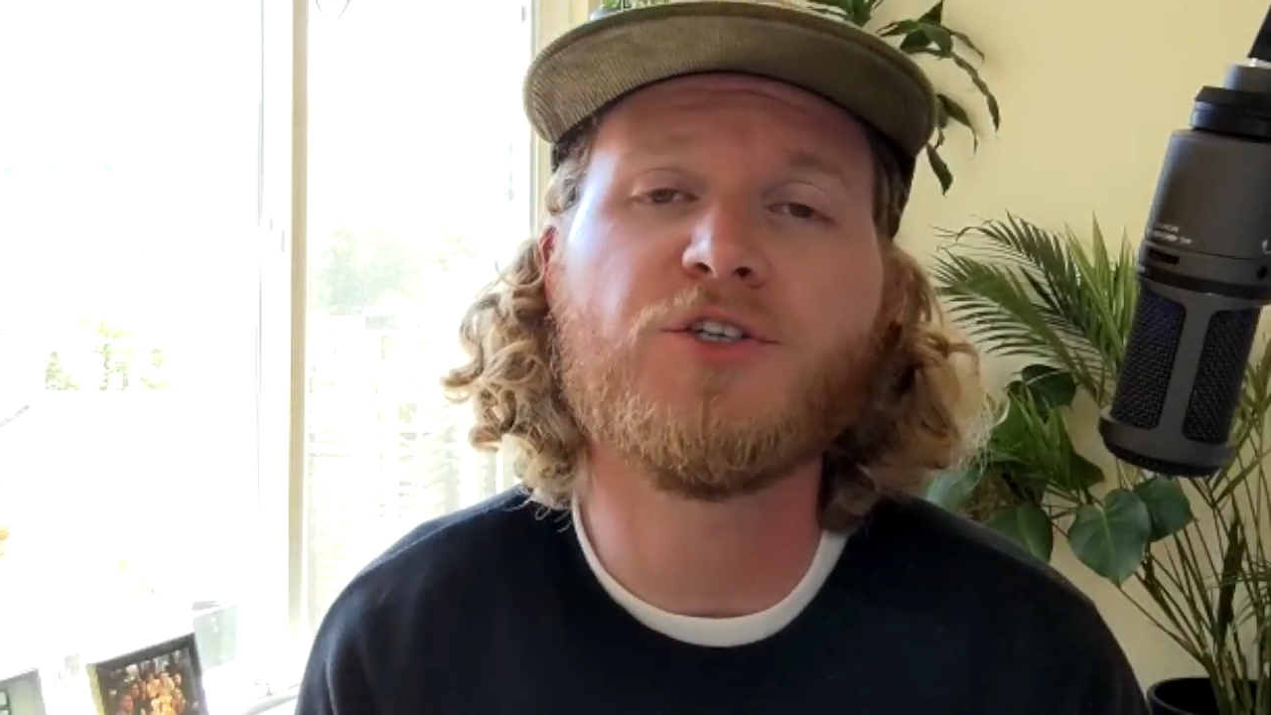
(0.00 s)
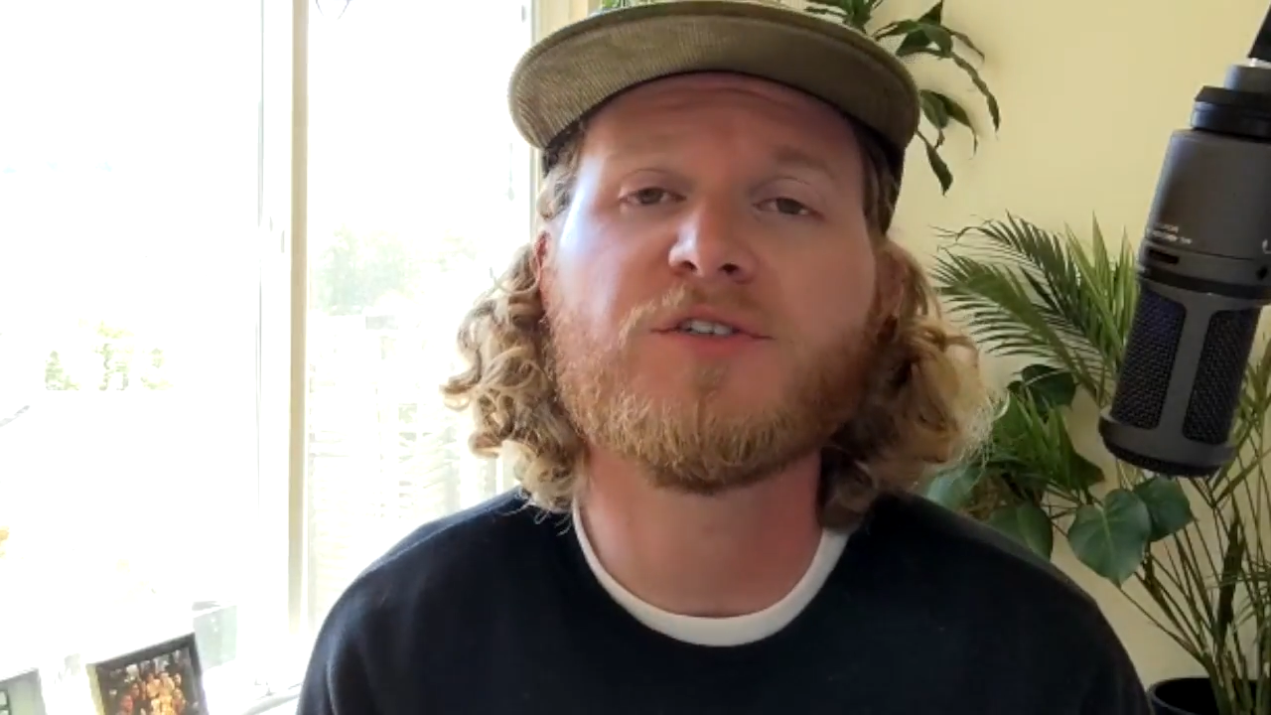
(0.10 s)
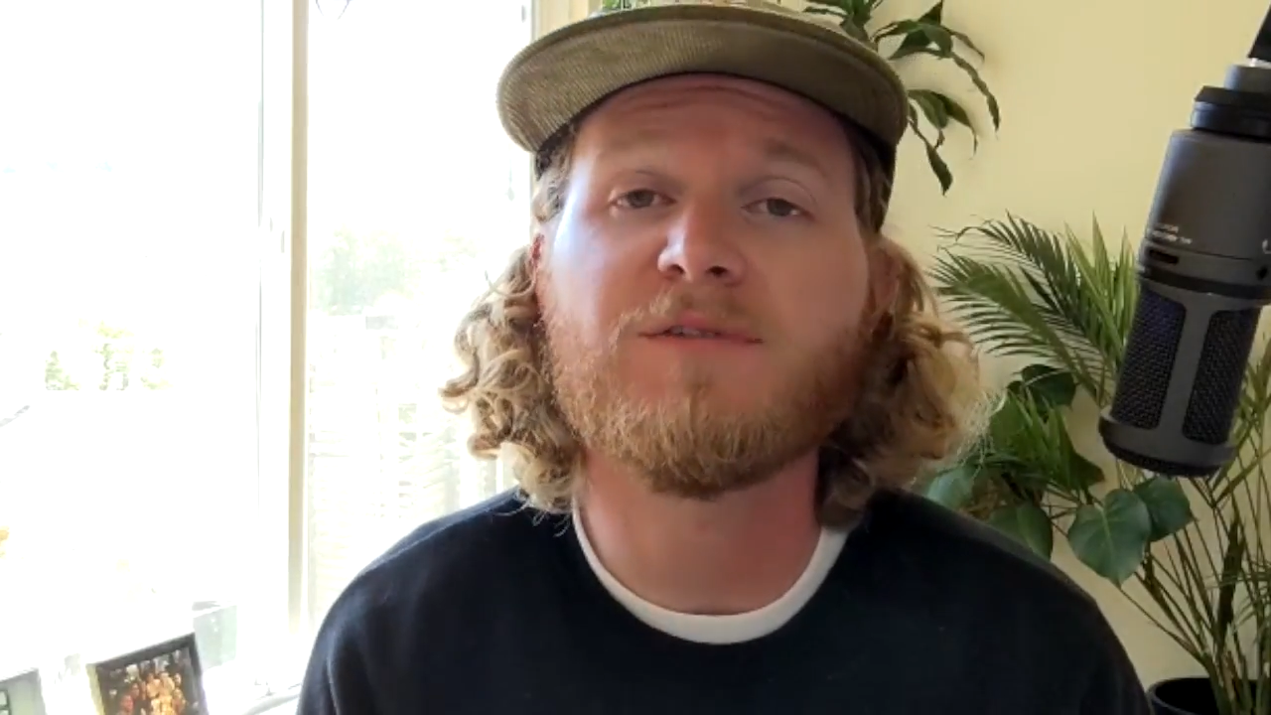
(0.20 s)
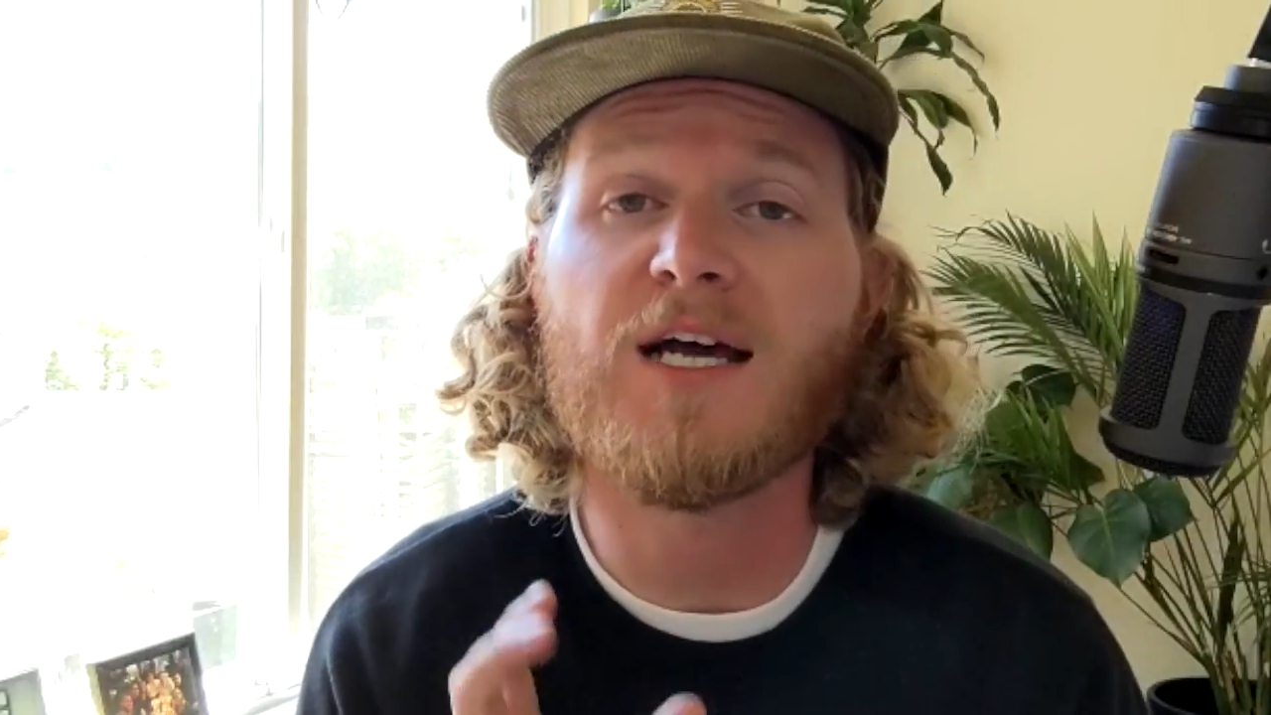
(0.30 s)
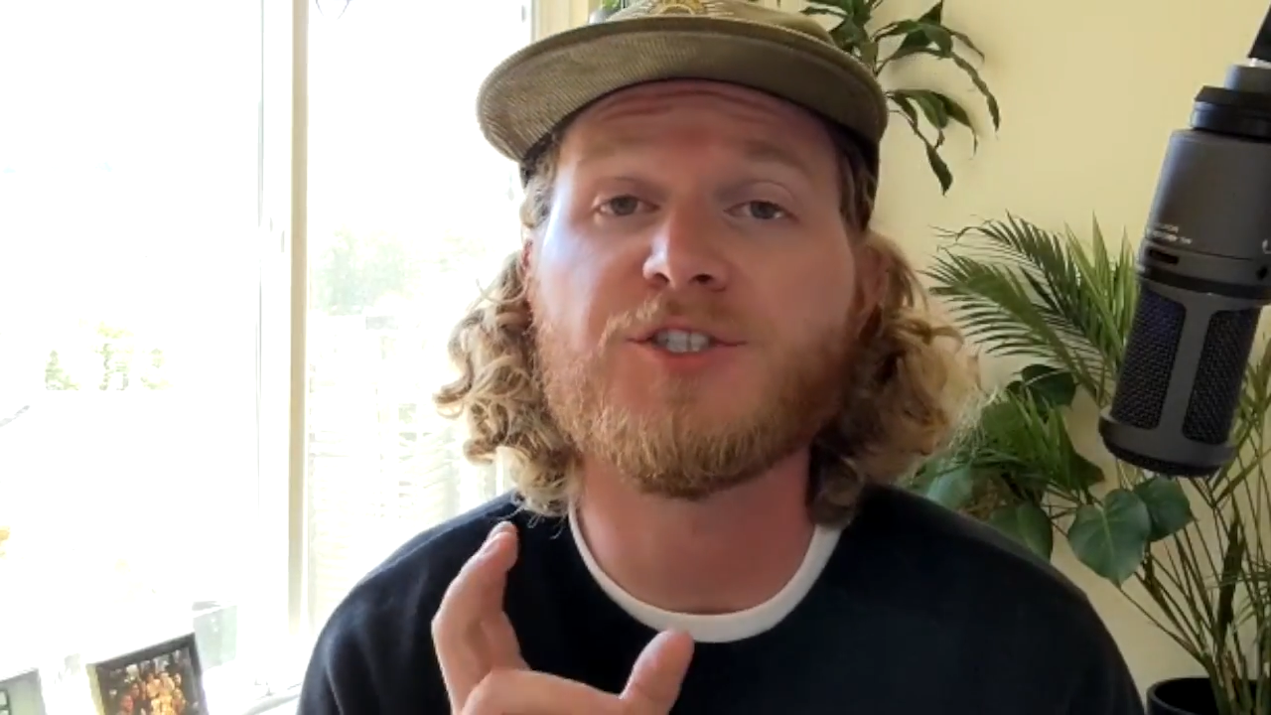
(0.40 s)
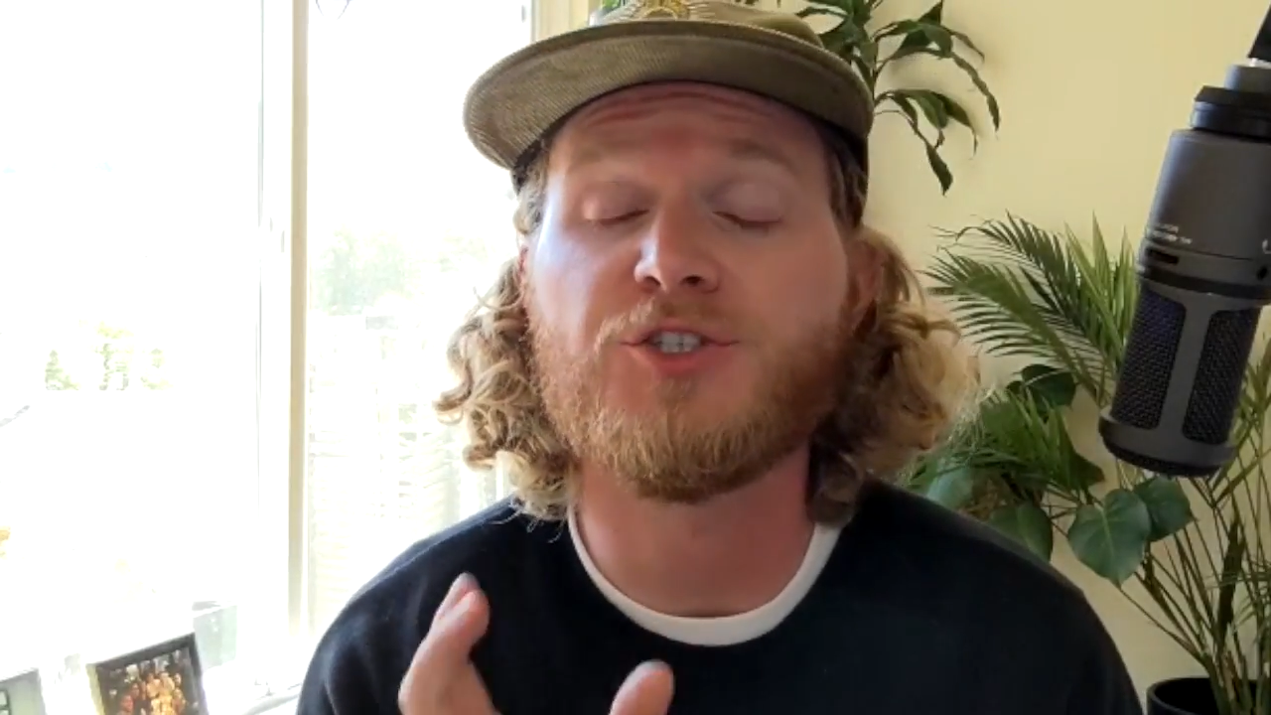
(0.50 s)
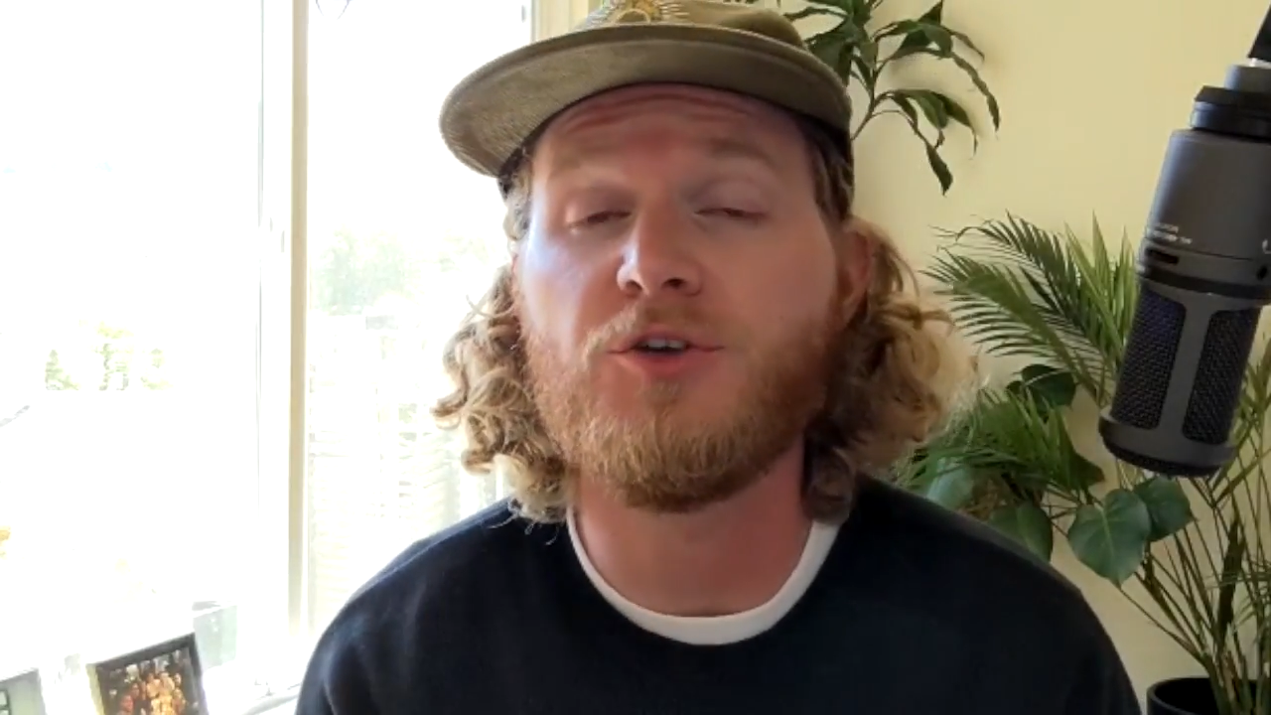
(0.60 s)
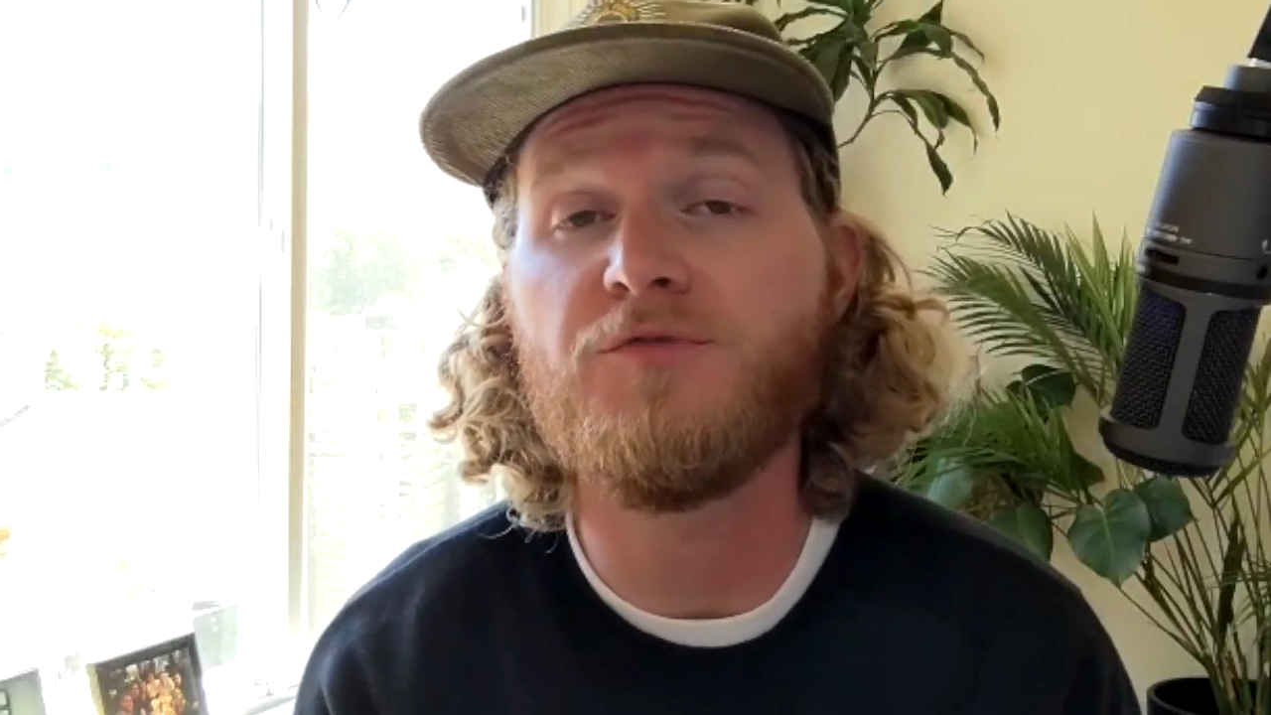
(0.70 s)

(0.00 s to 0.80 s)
newsflash.